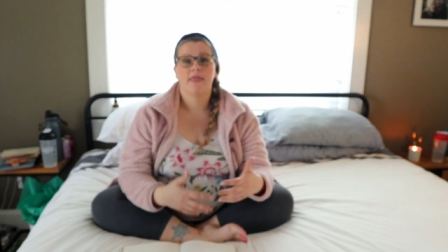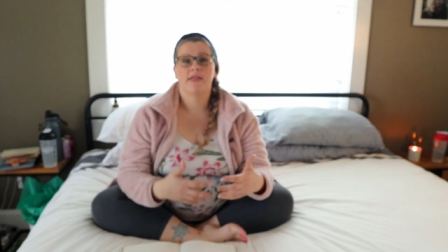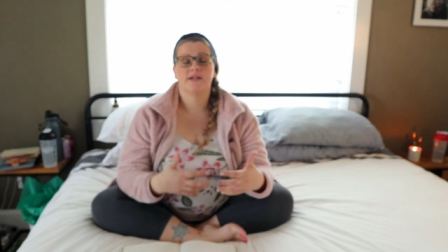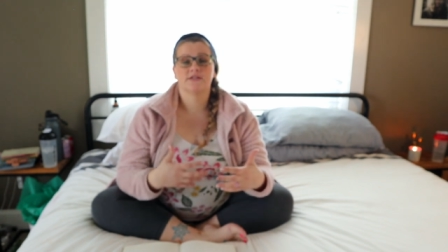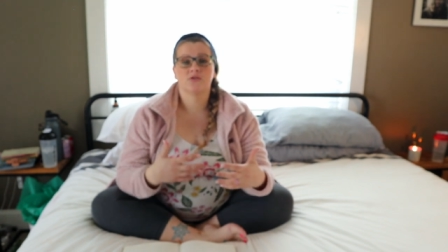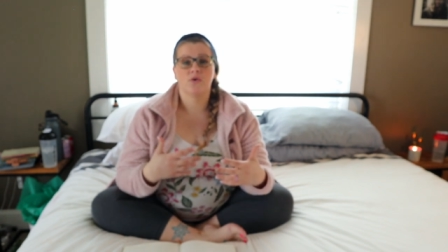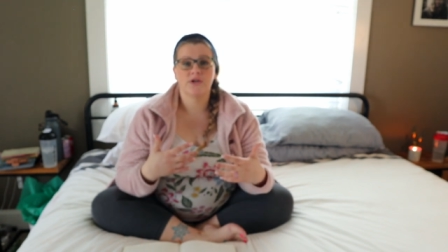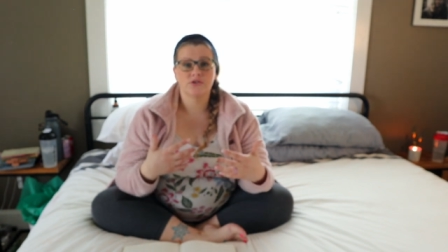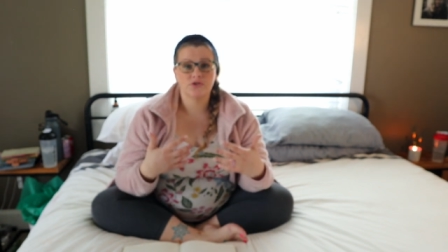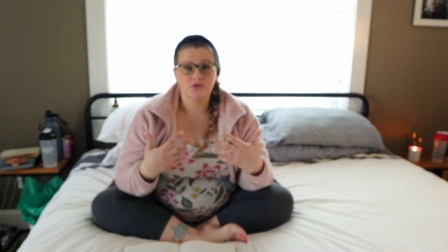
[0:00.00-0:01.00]
that is
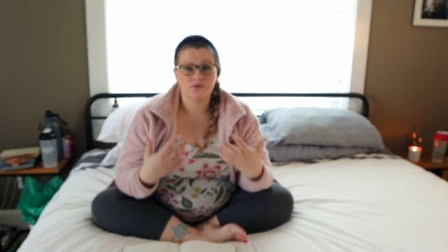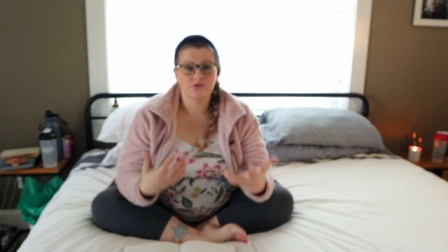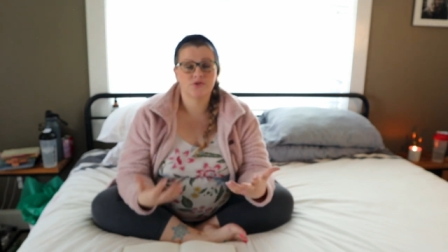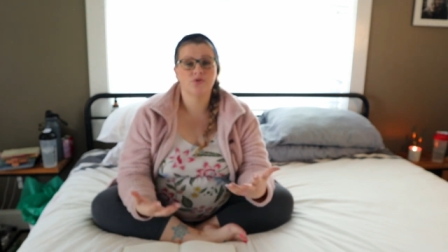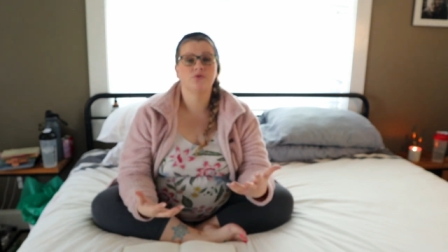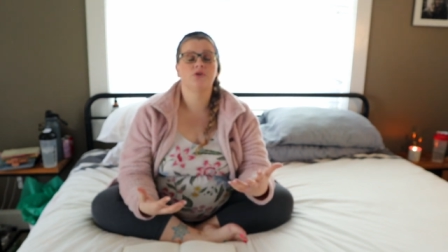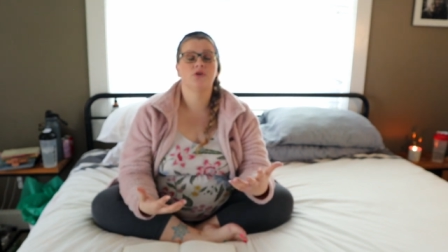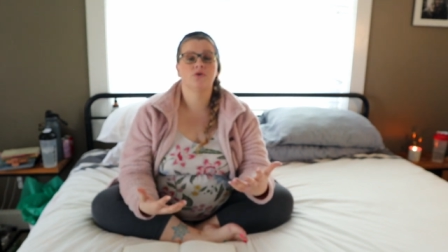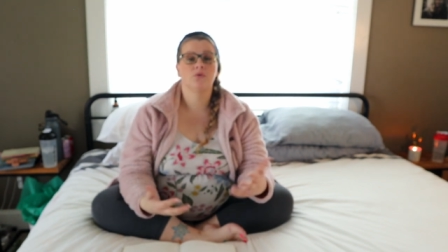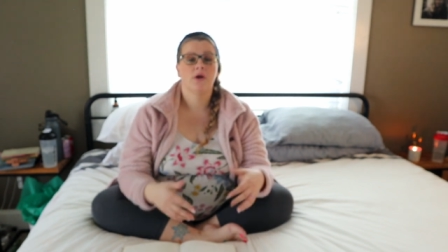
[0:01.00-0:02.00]
going to soothe
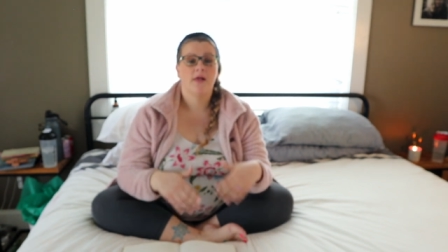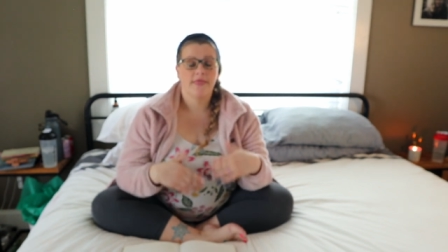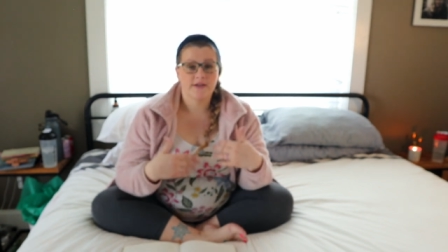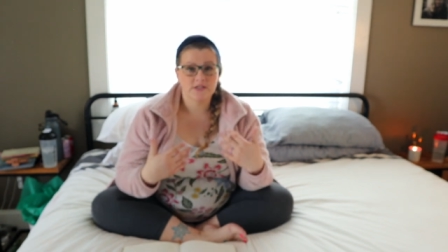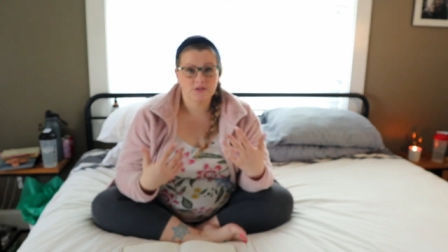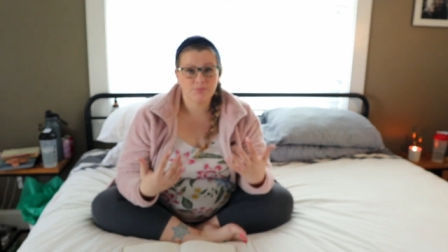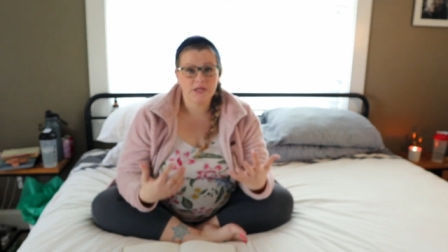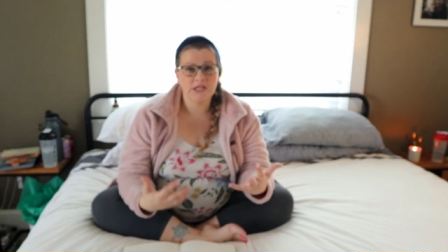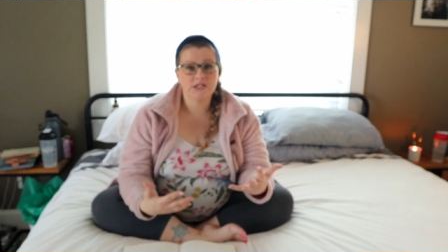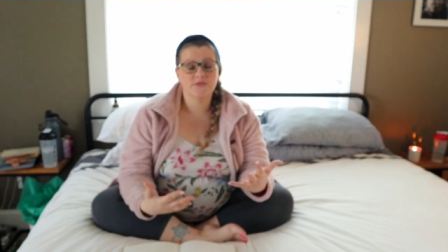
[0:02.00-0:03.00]
you, that is
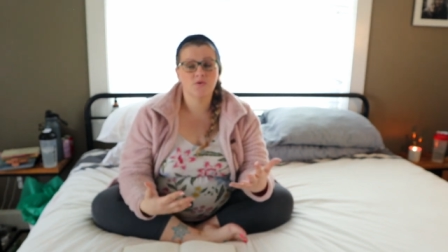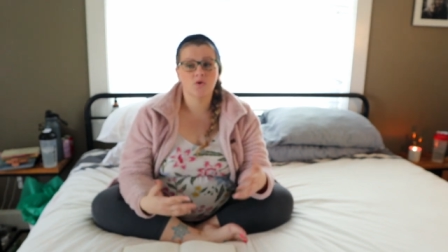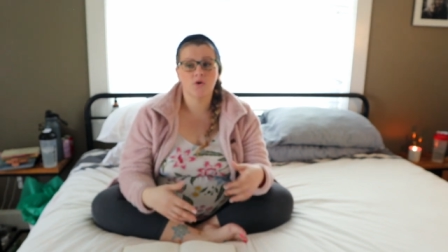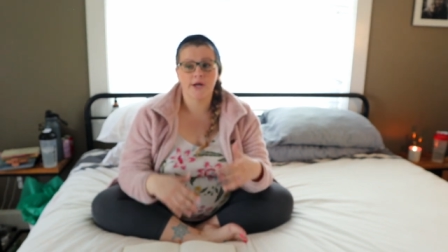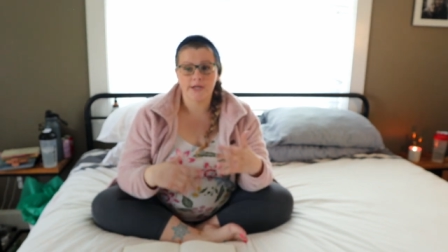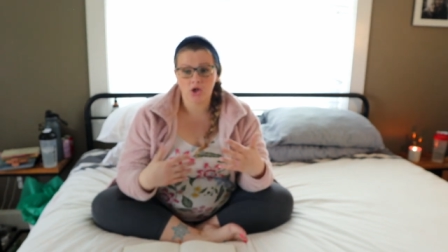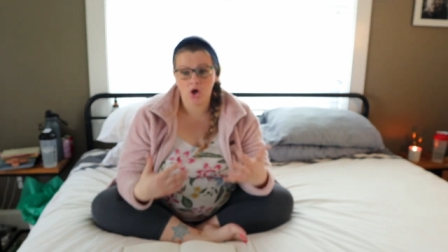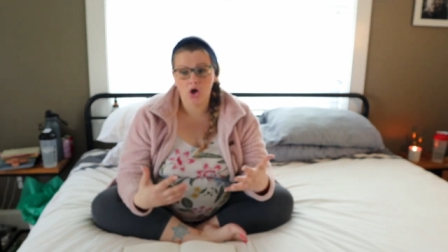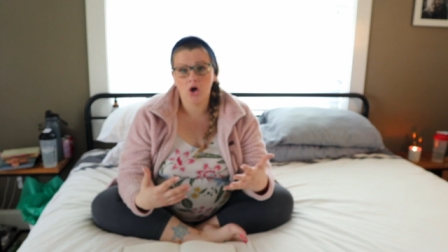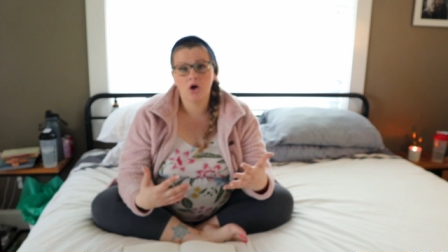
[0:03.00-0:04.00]
peaceful and
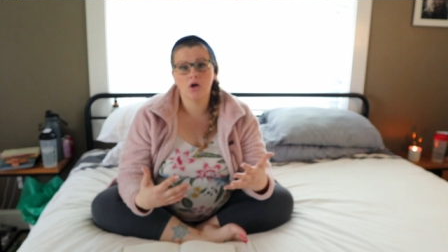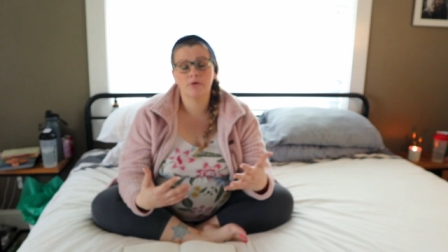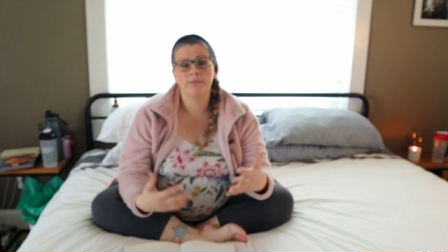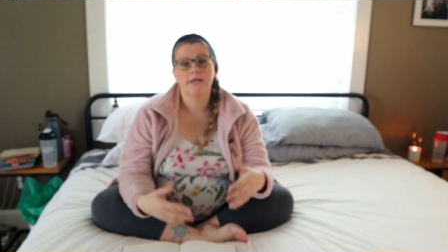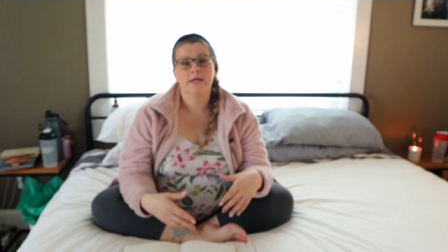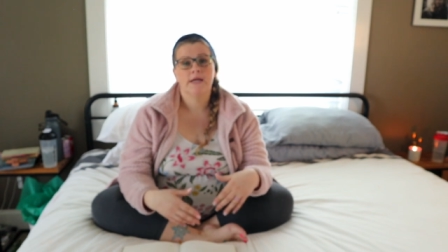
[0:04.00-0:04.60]
calm,